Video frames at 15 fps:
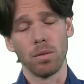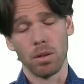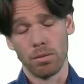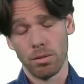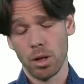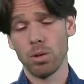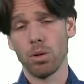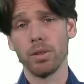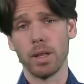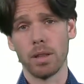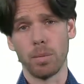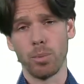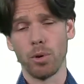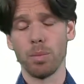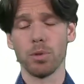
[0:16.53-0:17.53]
Recall that
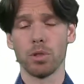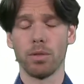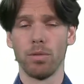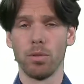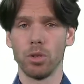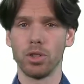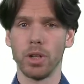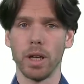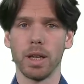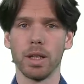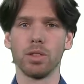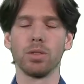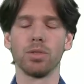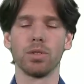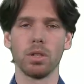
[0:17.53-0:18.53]
the purpose of logic
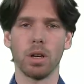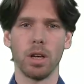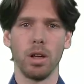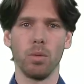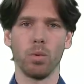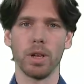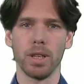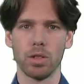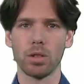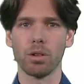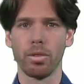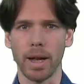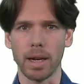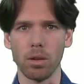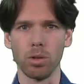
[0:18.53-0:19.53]
is to study what is
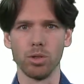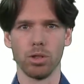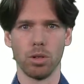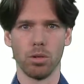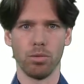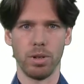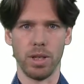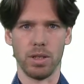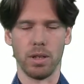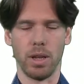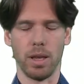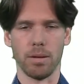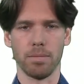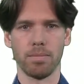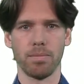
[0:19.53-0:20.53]
correct logical
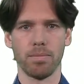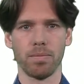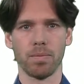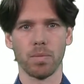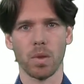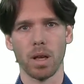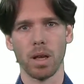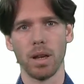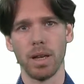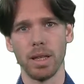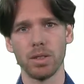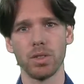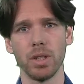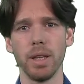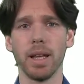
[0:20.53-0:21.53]
reasoning.
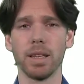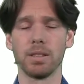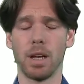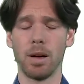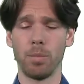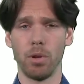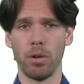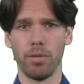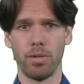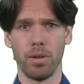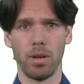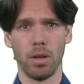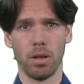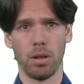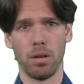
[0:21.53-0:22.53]
Let's see an example
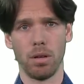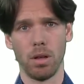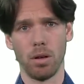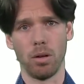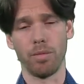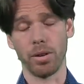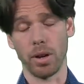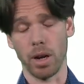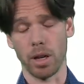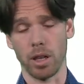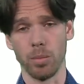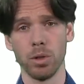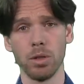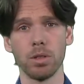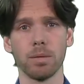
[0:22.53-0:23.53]
of an
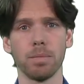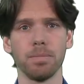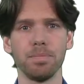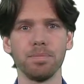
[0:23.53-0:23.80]
argument.